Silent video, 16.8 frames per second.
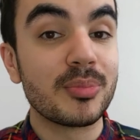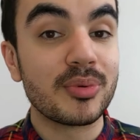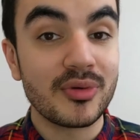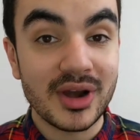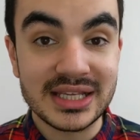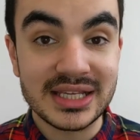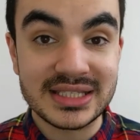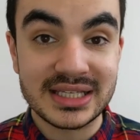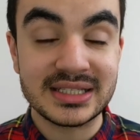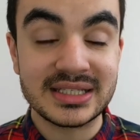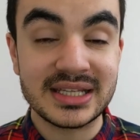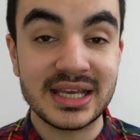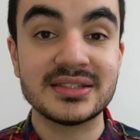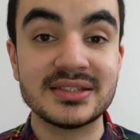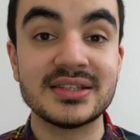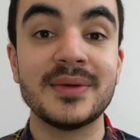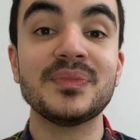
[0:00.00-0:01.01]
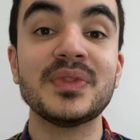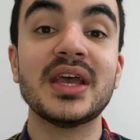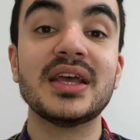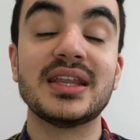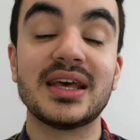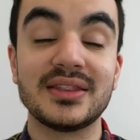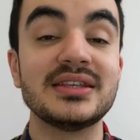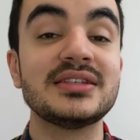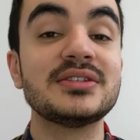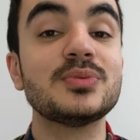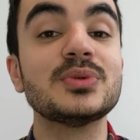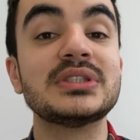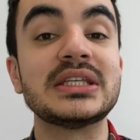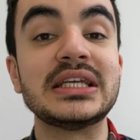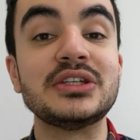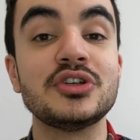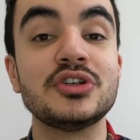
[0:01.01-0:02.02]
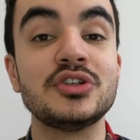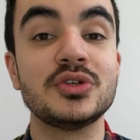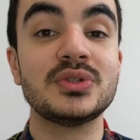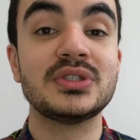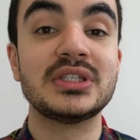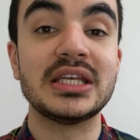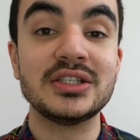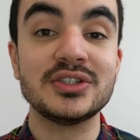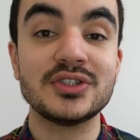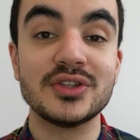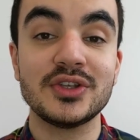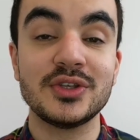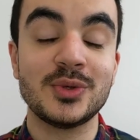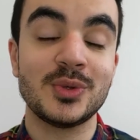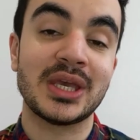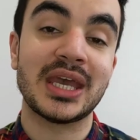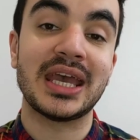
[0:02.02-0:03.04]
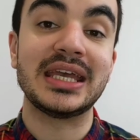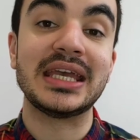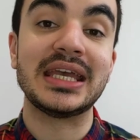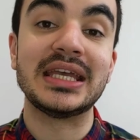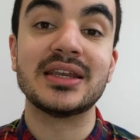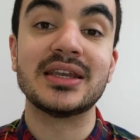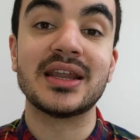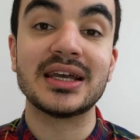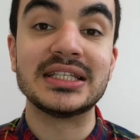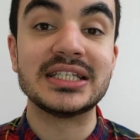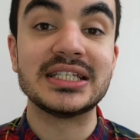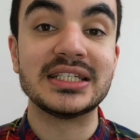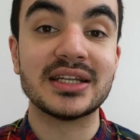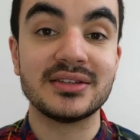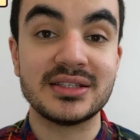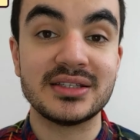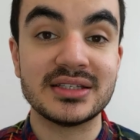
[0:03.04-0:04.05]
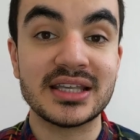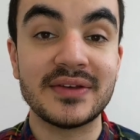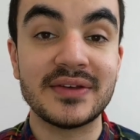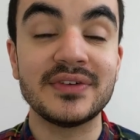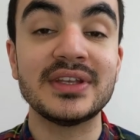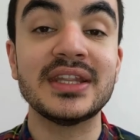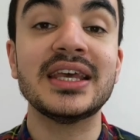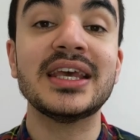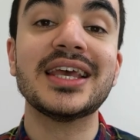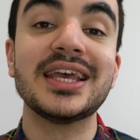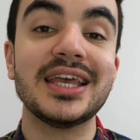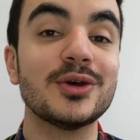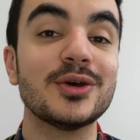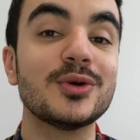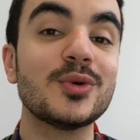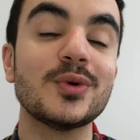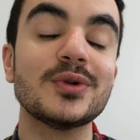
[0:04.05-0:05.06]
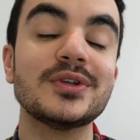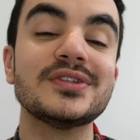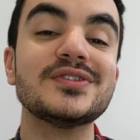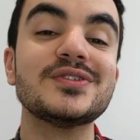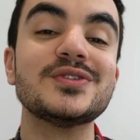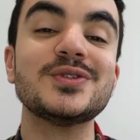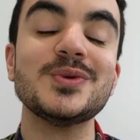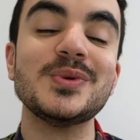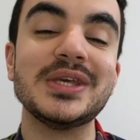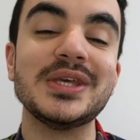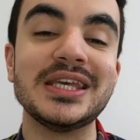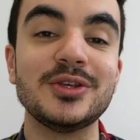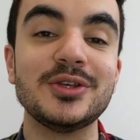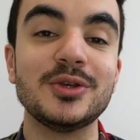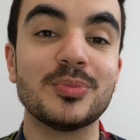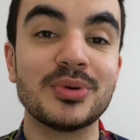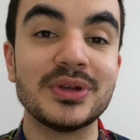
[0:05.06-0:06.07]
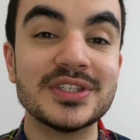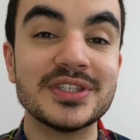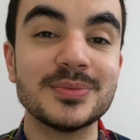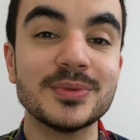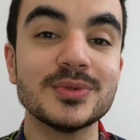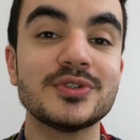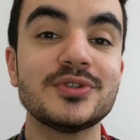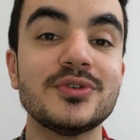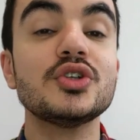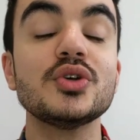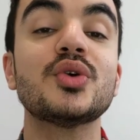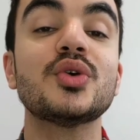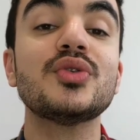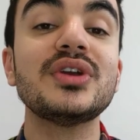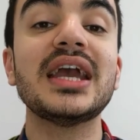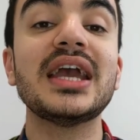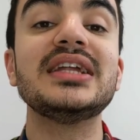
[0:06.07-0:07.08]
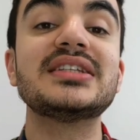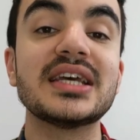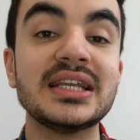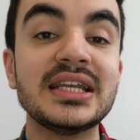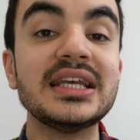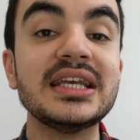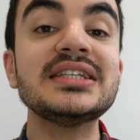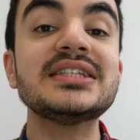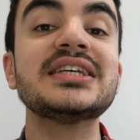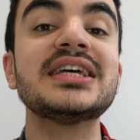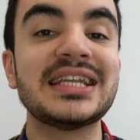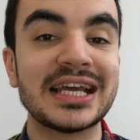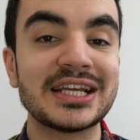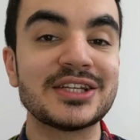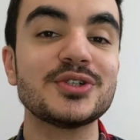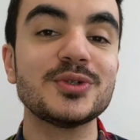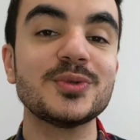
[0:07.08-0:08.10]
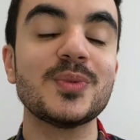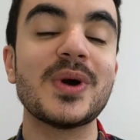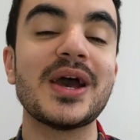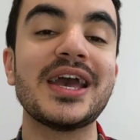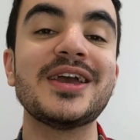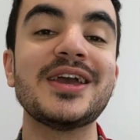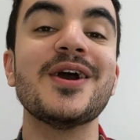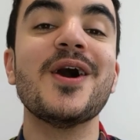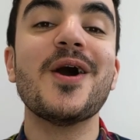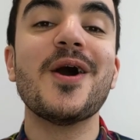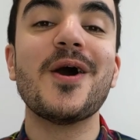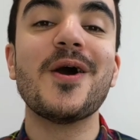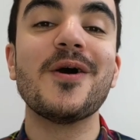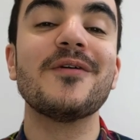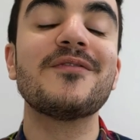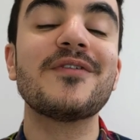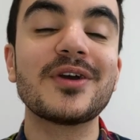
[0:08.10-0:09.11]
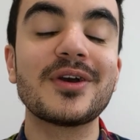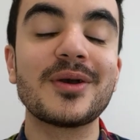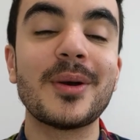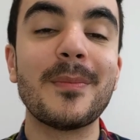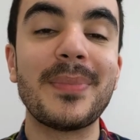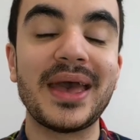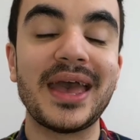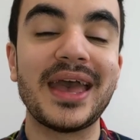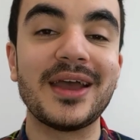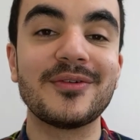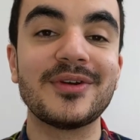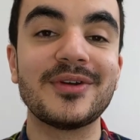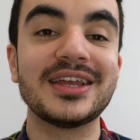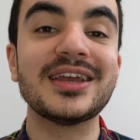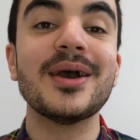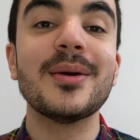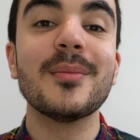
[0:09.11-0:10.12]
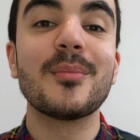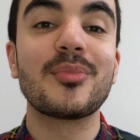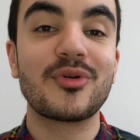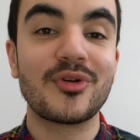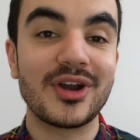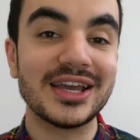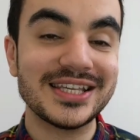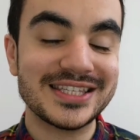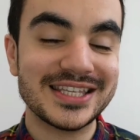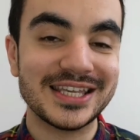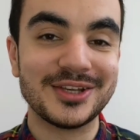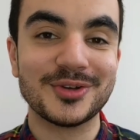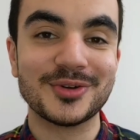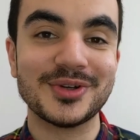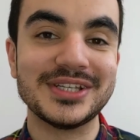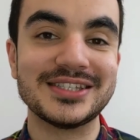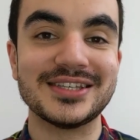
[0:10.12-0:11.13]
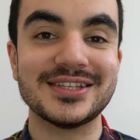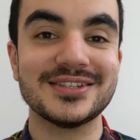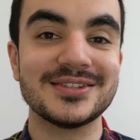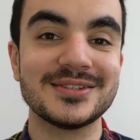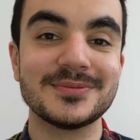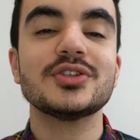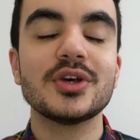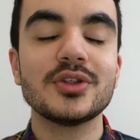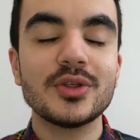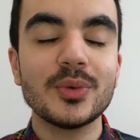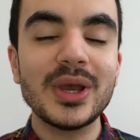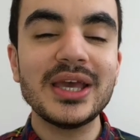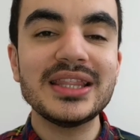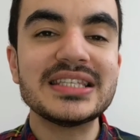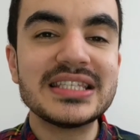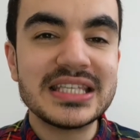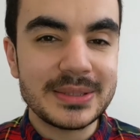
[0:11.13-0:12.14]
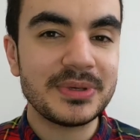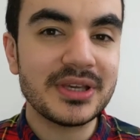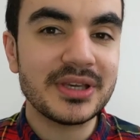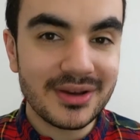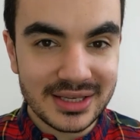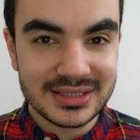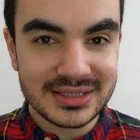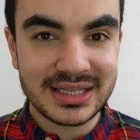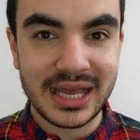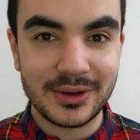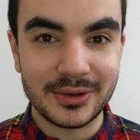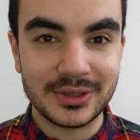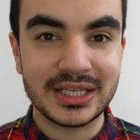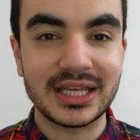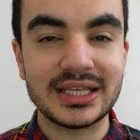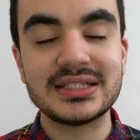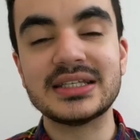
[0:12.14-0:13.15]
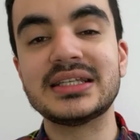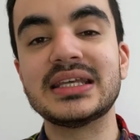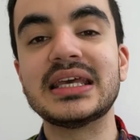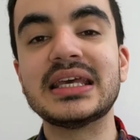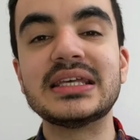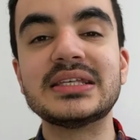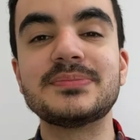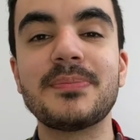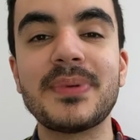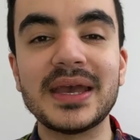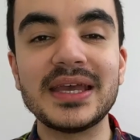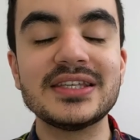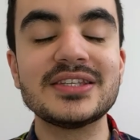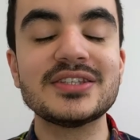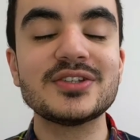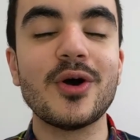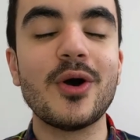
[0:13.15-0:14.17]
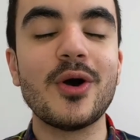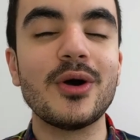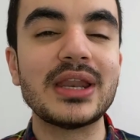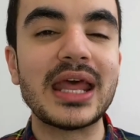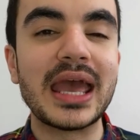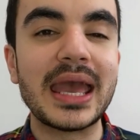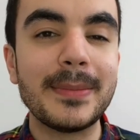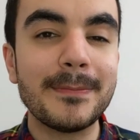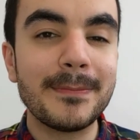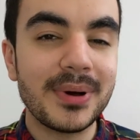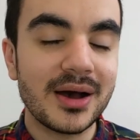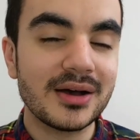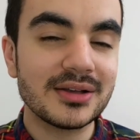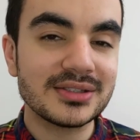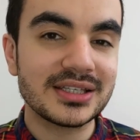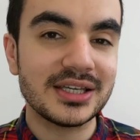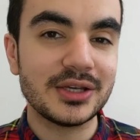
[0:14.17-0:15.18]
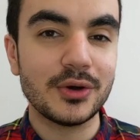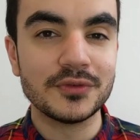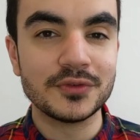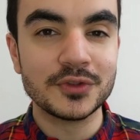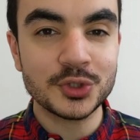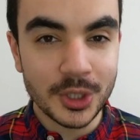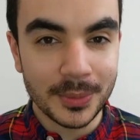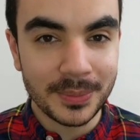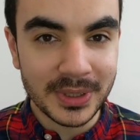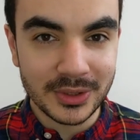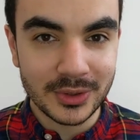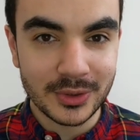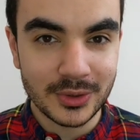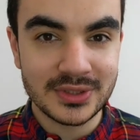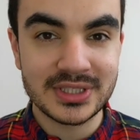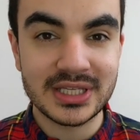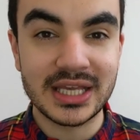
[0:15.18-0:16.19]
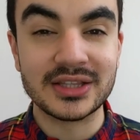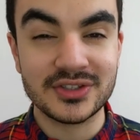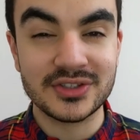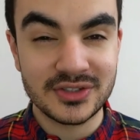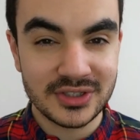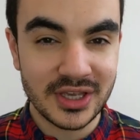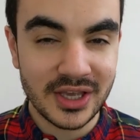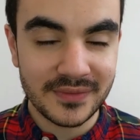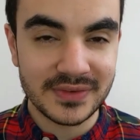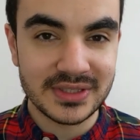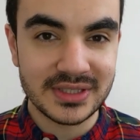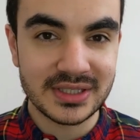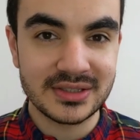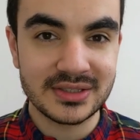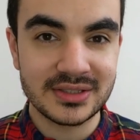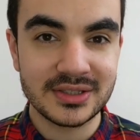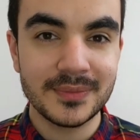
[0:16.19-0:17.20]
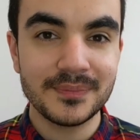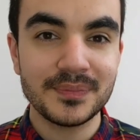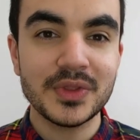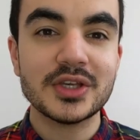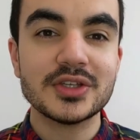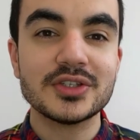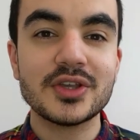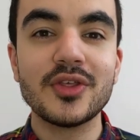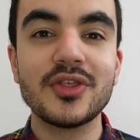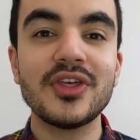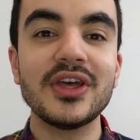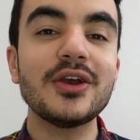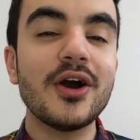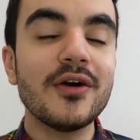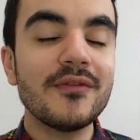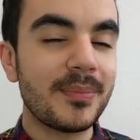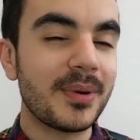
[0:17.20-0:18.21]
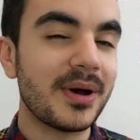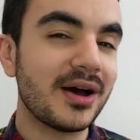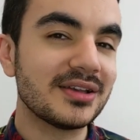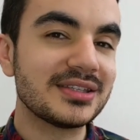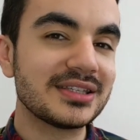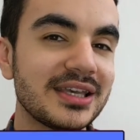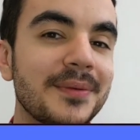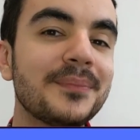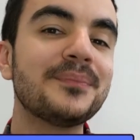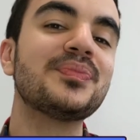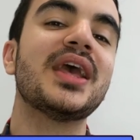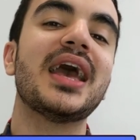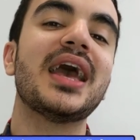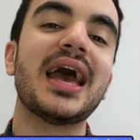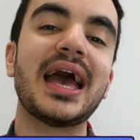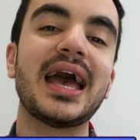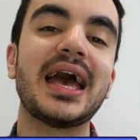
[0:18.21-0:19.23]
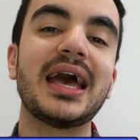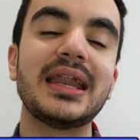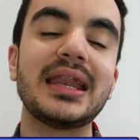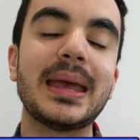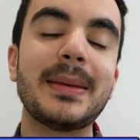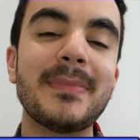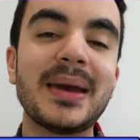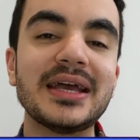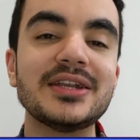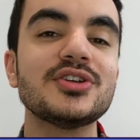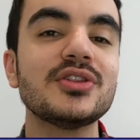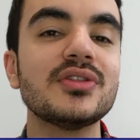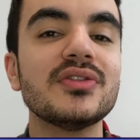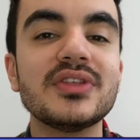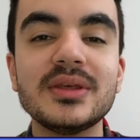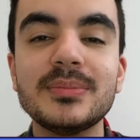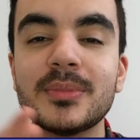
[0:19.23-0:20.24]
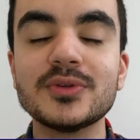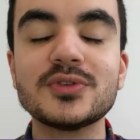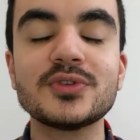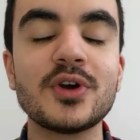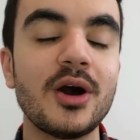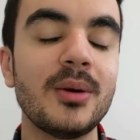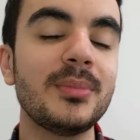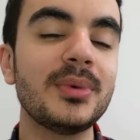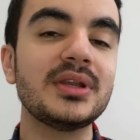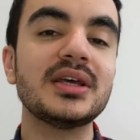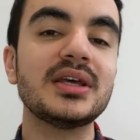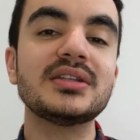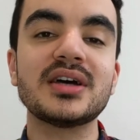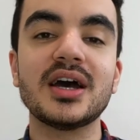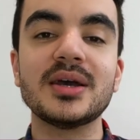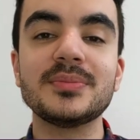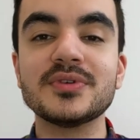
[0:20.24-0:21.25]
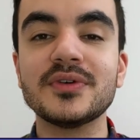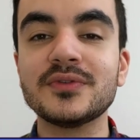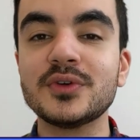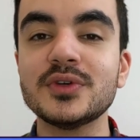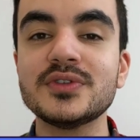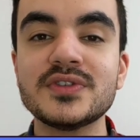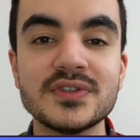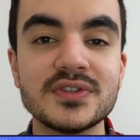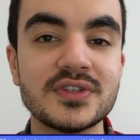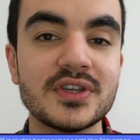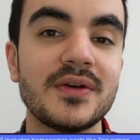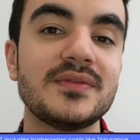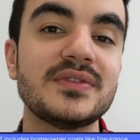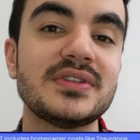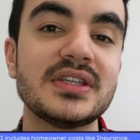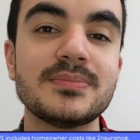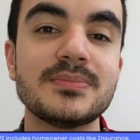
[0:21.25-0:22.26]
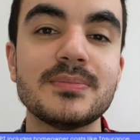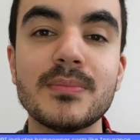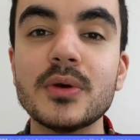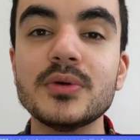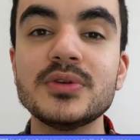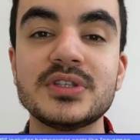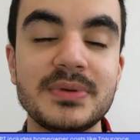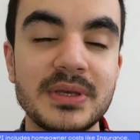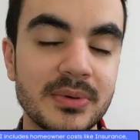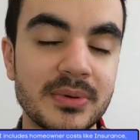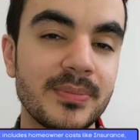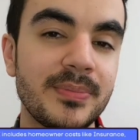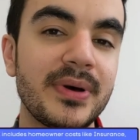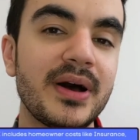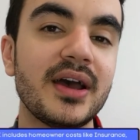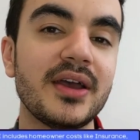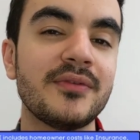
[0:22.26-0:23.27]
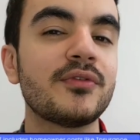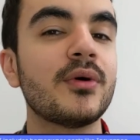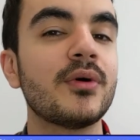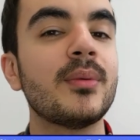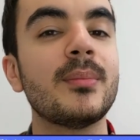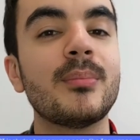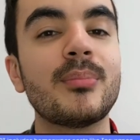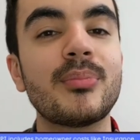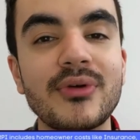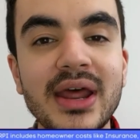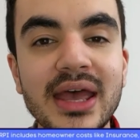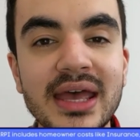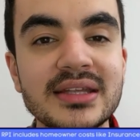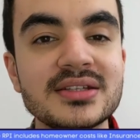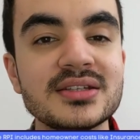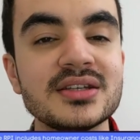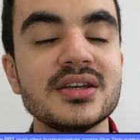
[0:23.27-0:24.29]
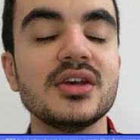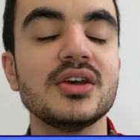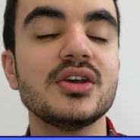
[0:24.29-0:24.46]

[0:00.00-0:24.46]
Price Index. Now, this was introduced into the UK in 1997 in accordance to EU principles to create an international way of comparing price increases. So the way the CPI is calculated is based on a basket of shopping goods and services. So think of a basket and imagine the most common types of goods and services most people buy, from bread